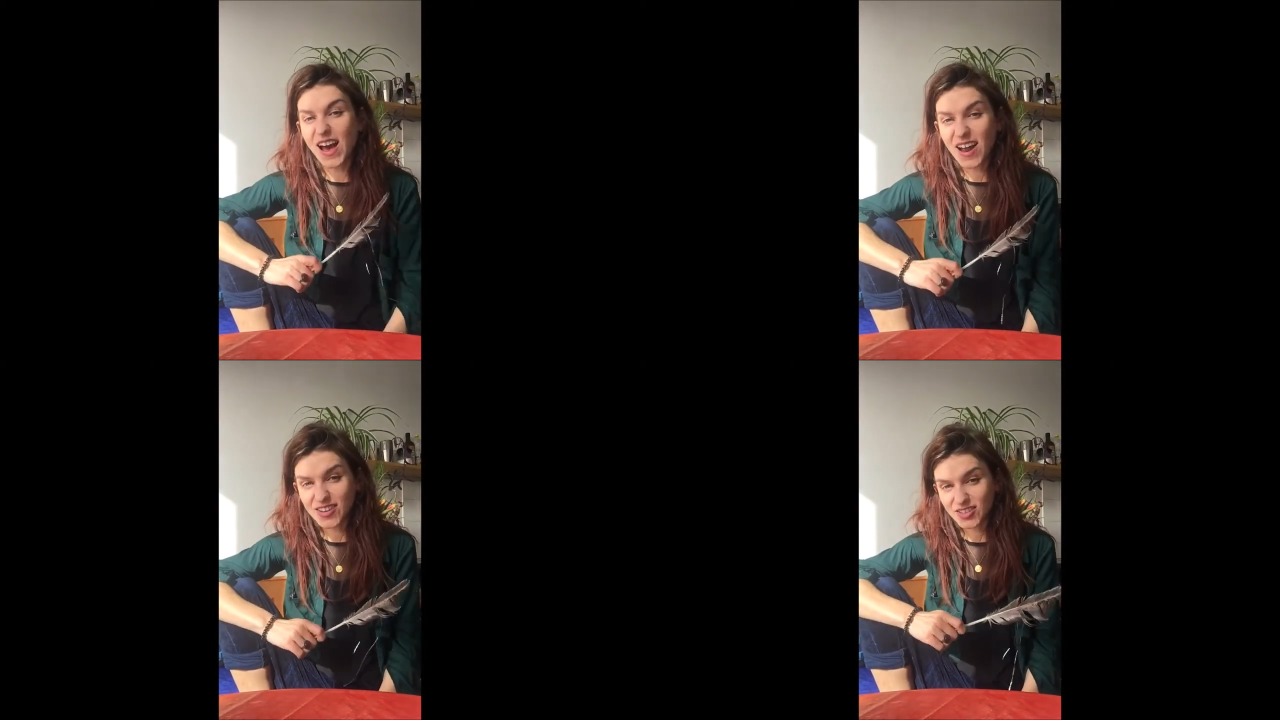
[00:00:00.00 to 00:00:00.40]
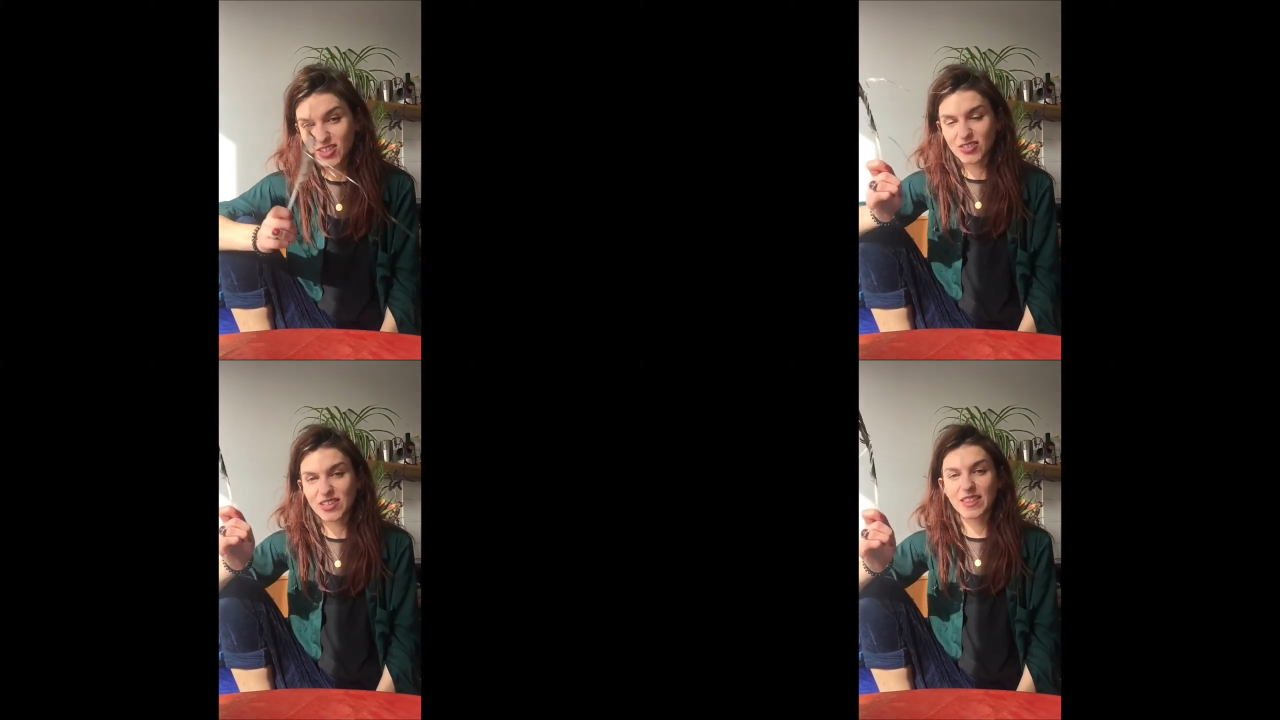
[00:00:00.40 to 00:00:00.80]
And as soon
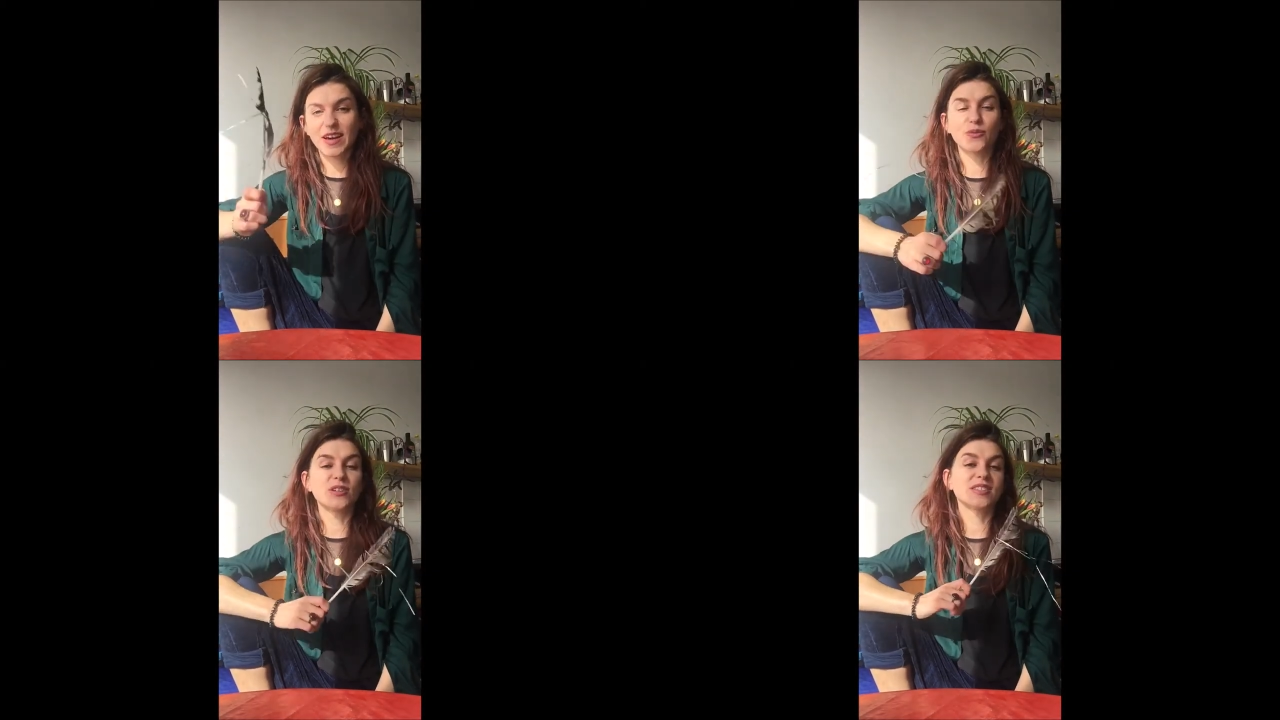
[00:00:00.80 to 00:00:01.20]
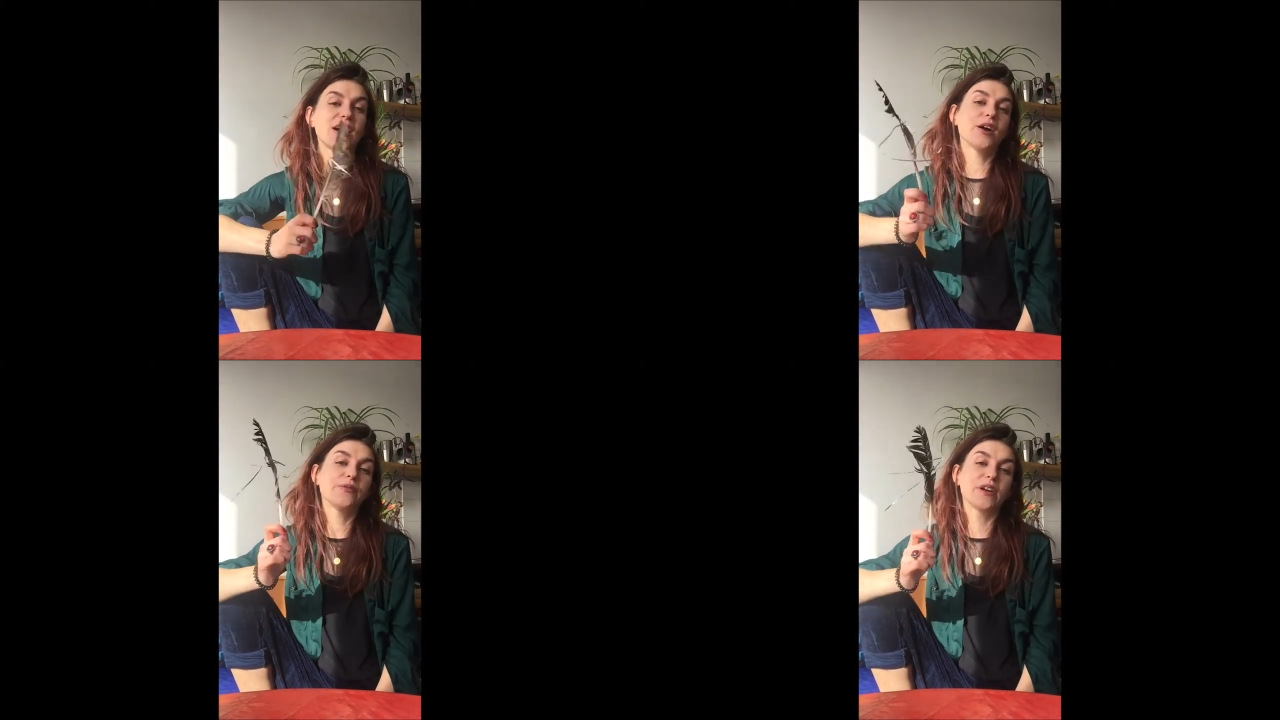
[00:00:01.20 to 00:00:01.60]
as we did that, we set
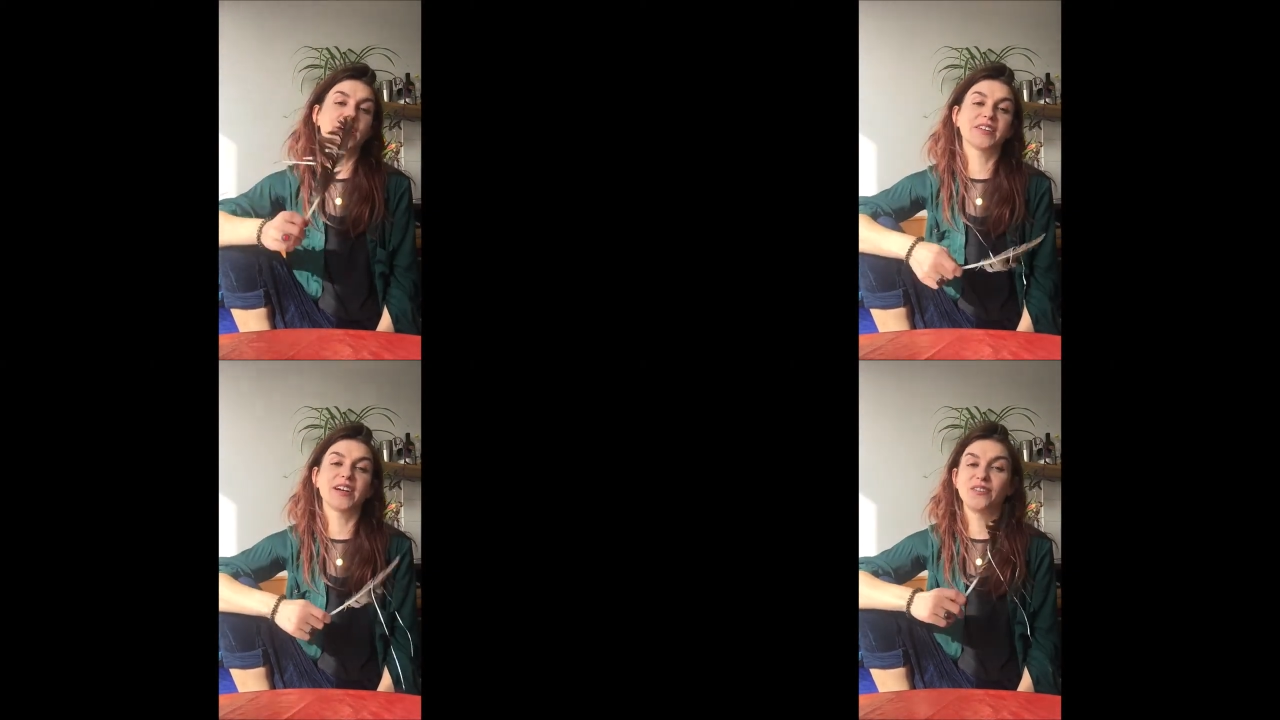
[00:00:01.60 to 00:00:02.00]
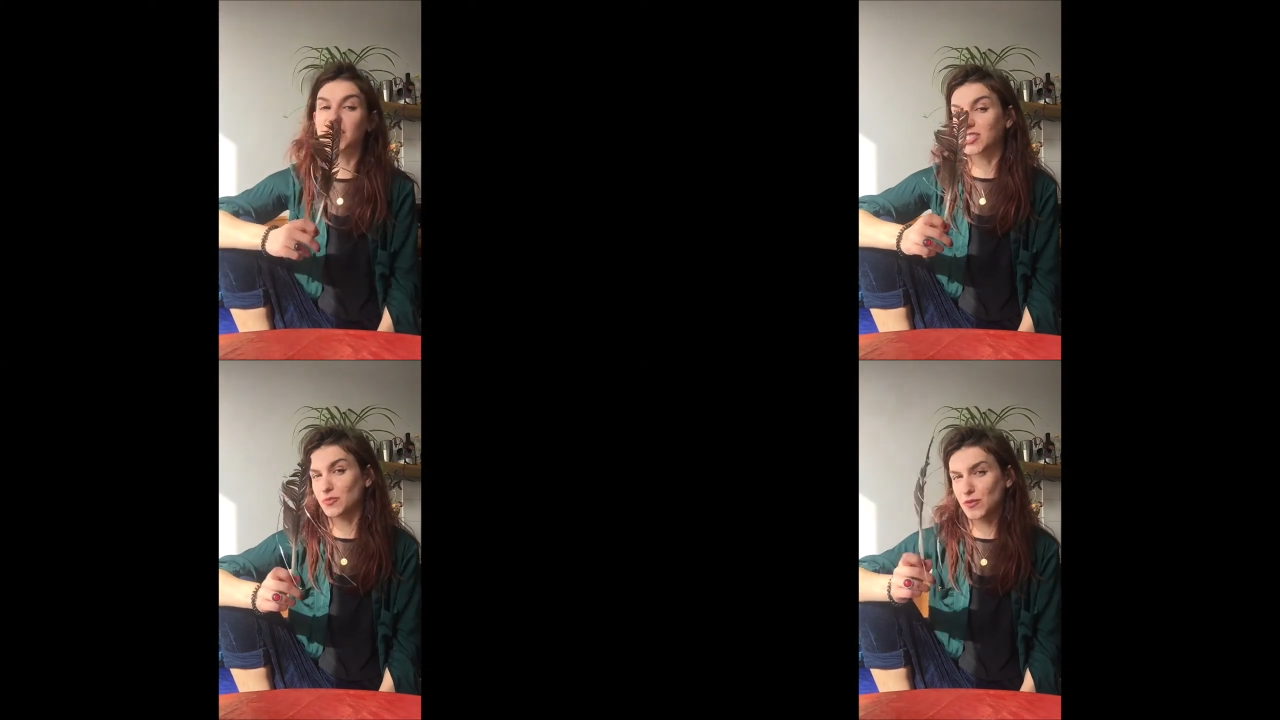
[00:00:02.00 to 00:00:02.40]
off on our direction.